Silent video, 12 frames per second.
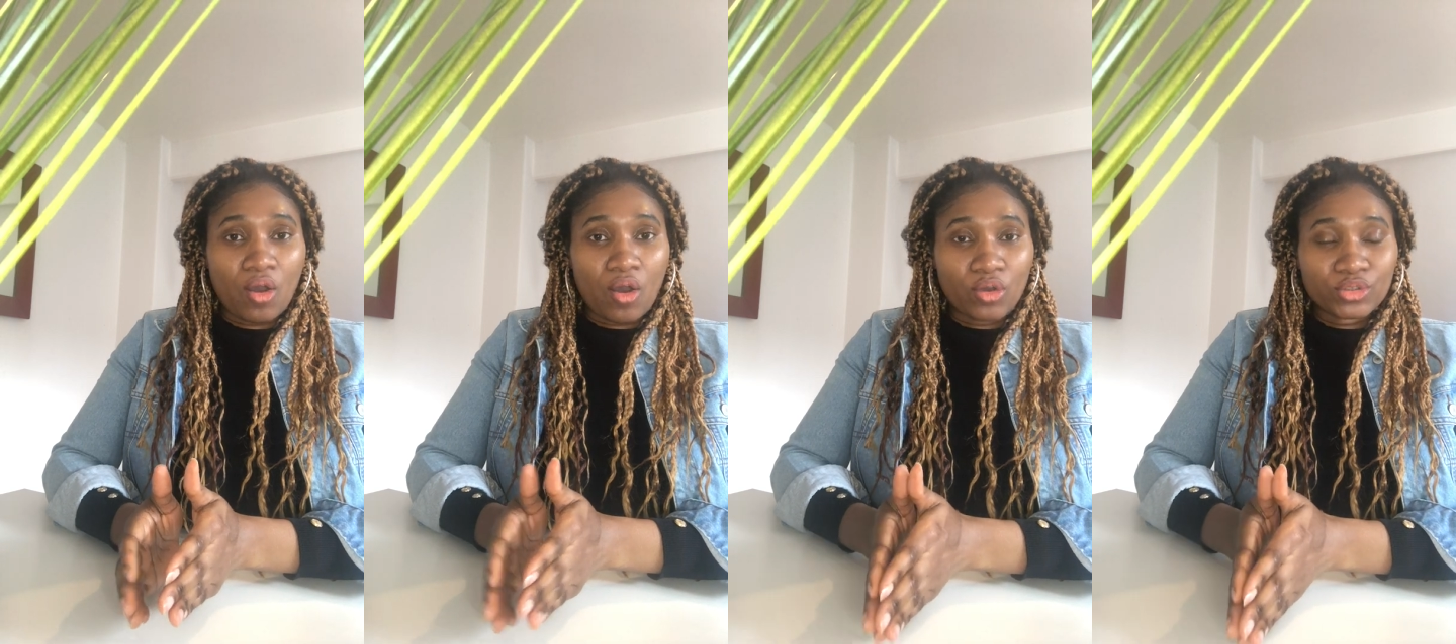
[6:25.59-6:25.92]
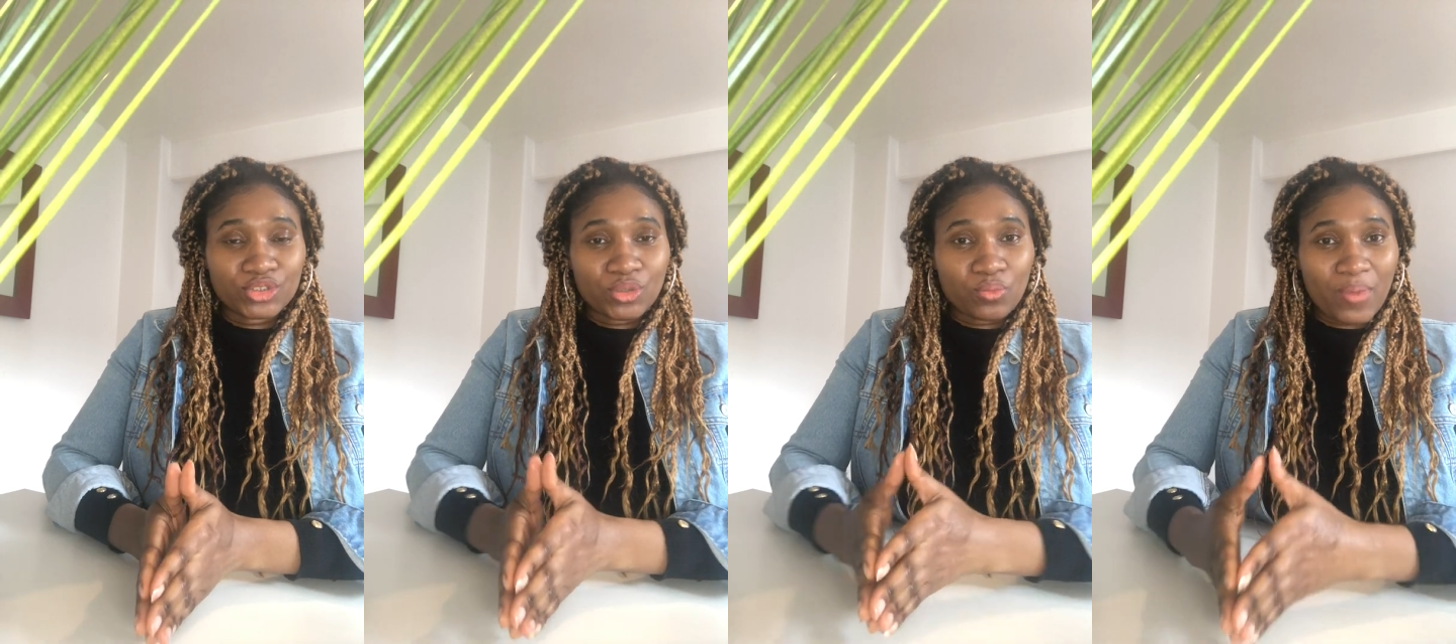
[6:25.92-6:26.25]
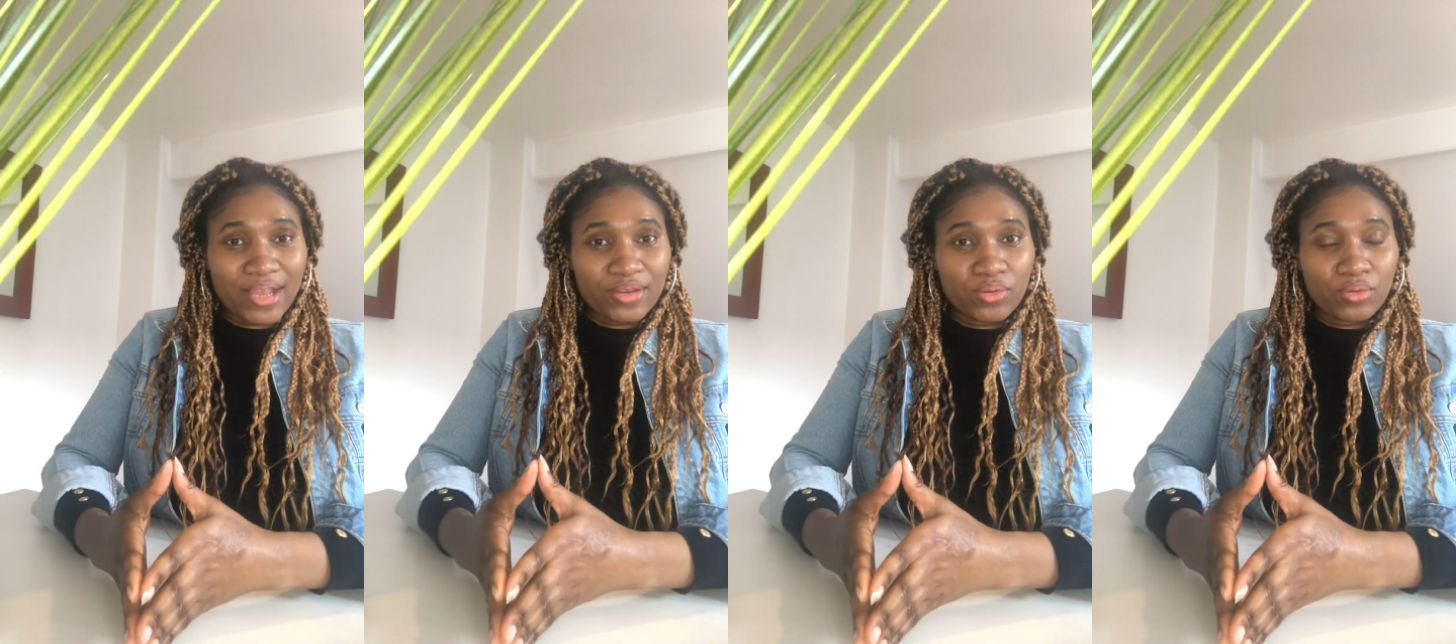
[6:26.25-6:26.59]
Also,
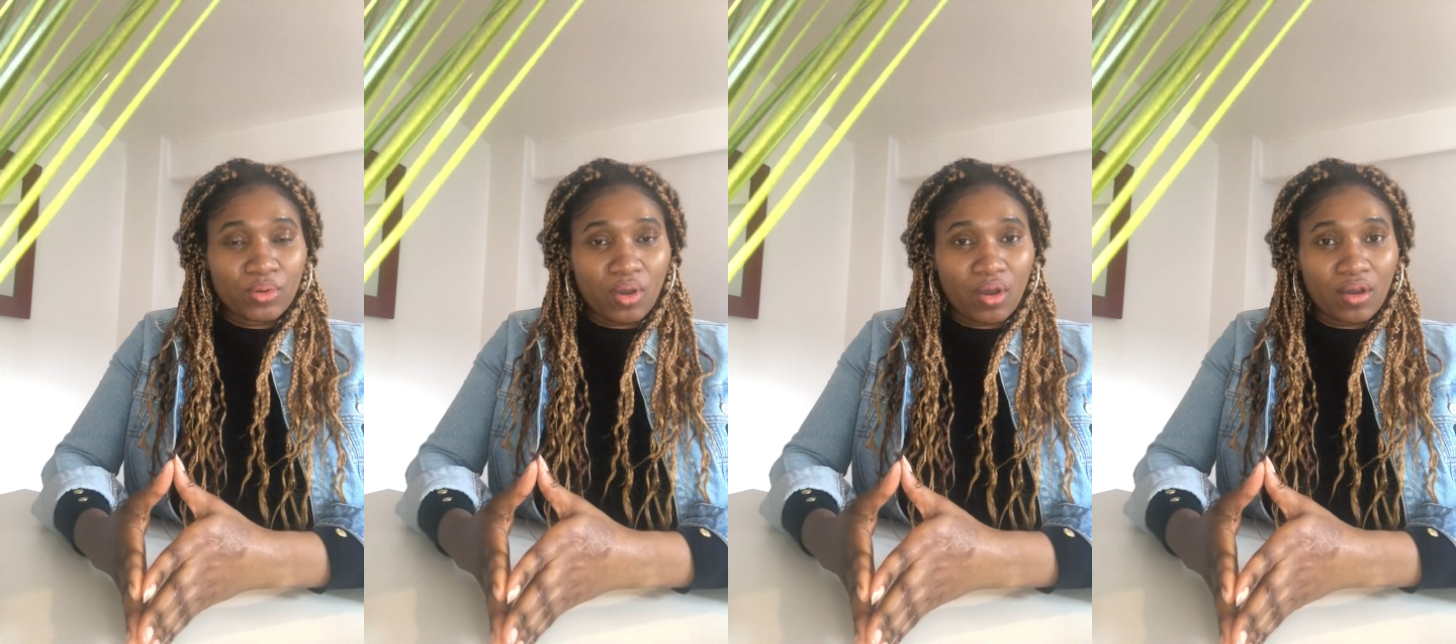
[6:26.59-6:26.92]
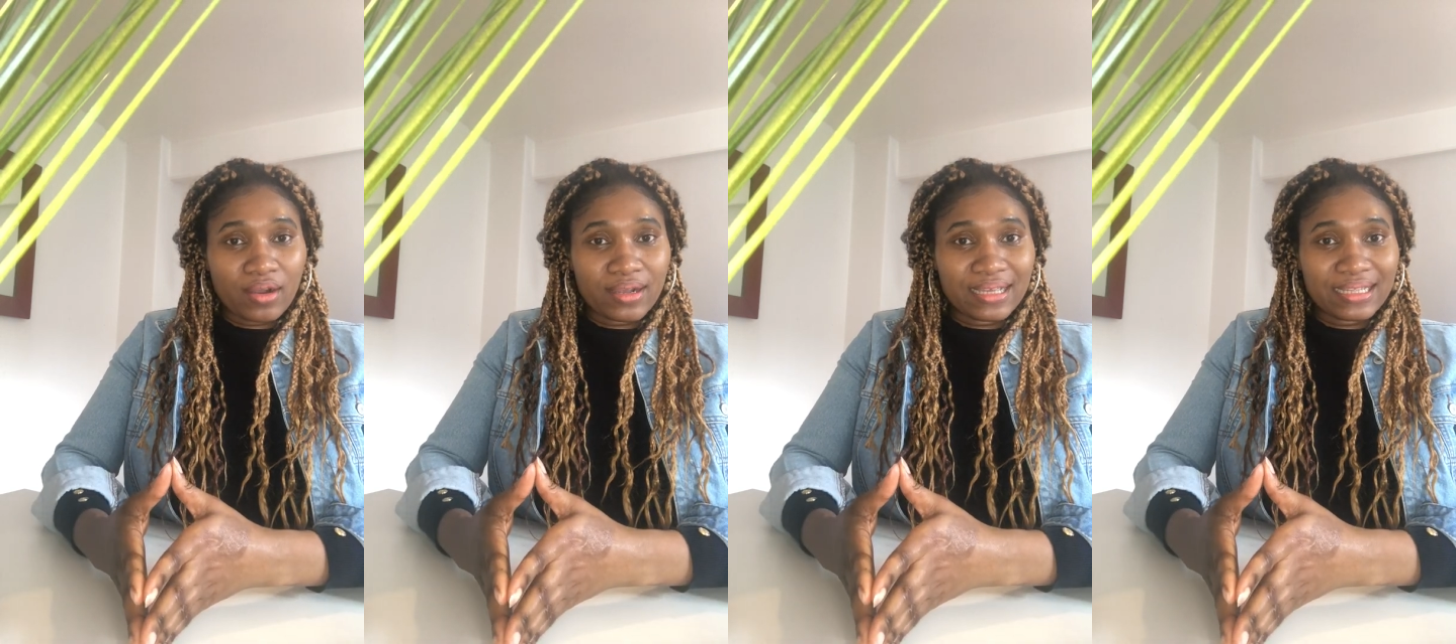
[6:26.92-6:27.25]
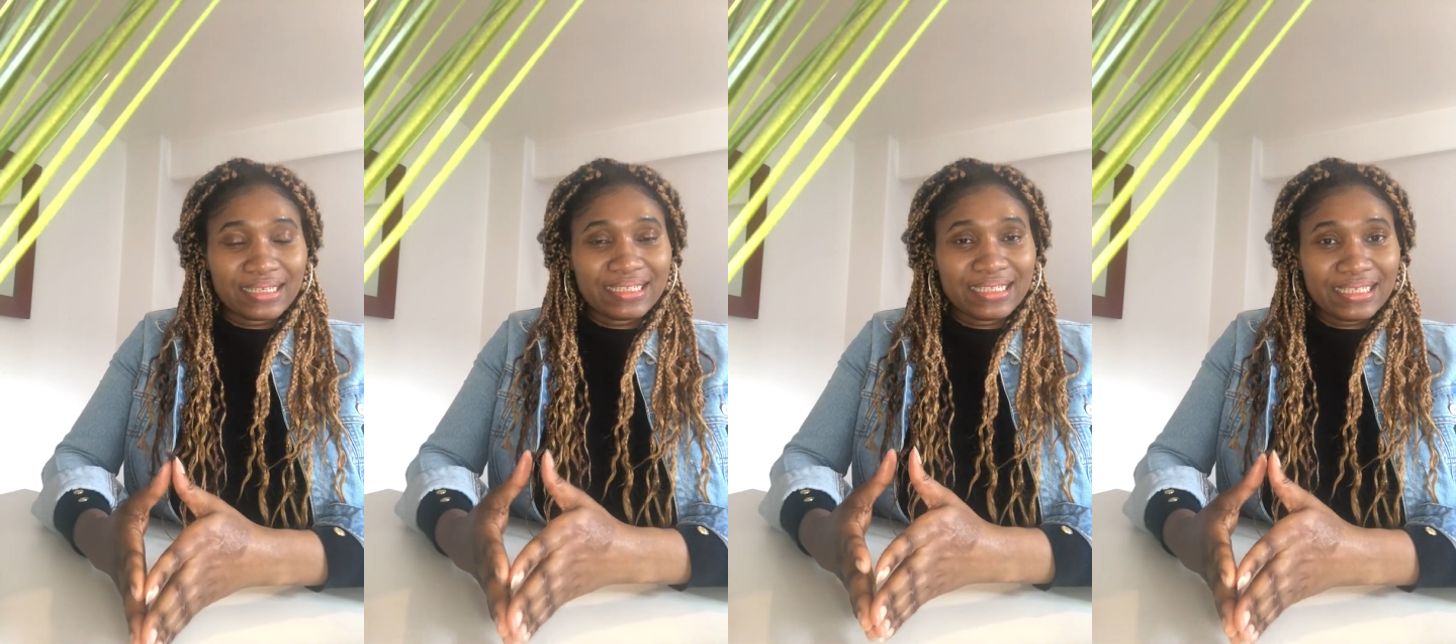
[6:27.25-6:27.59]
when you are
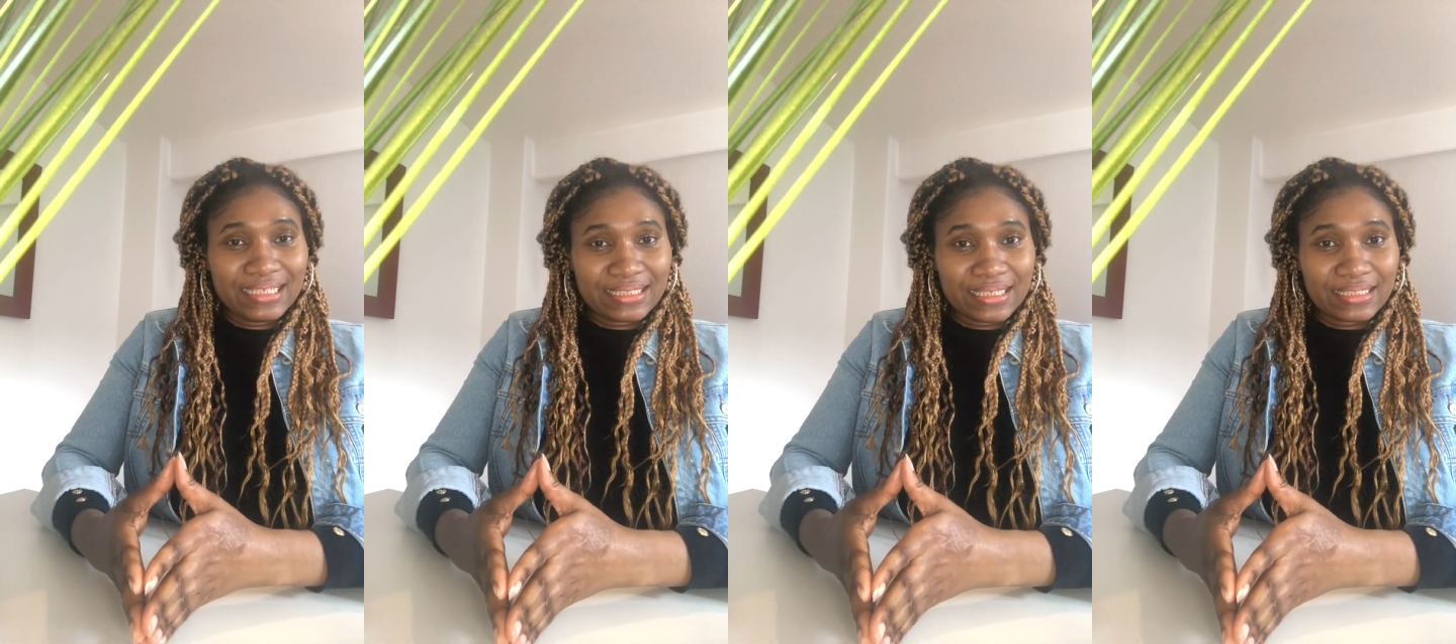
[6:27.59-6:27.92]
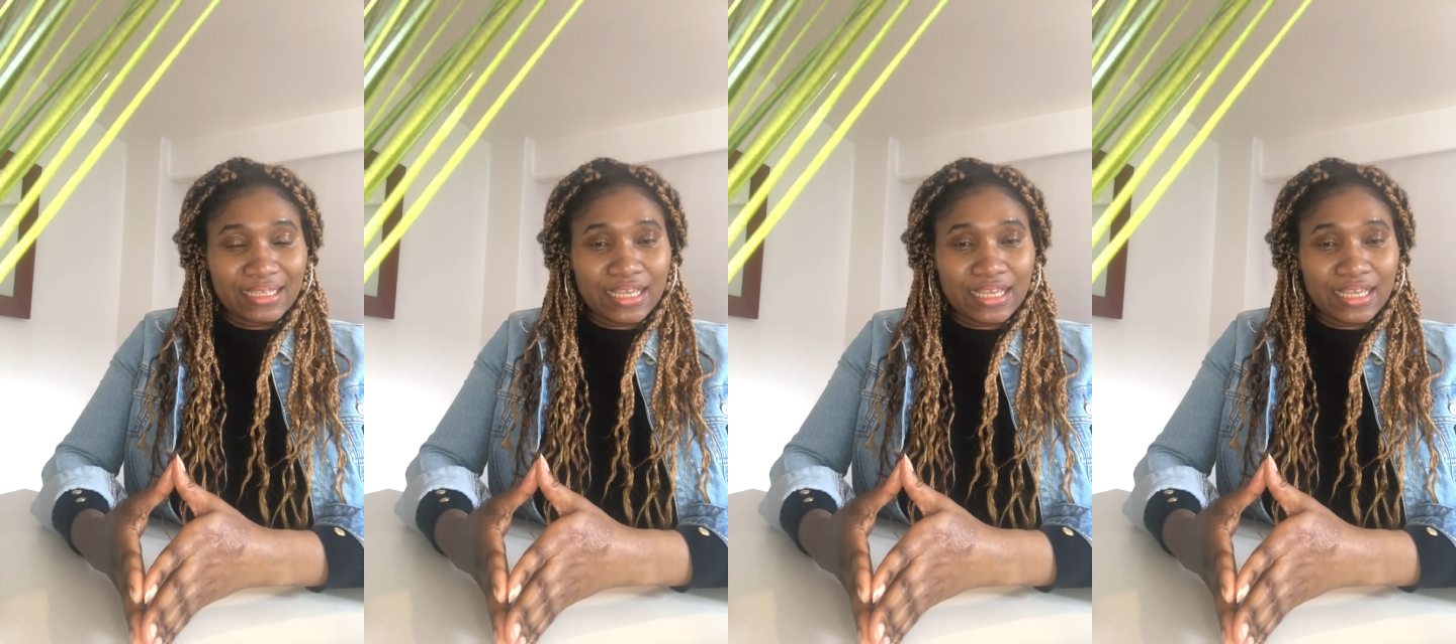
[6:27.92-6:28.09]
leading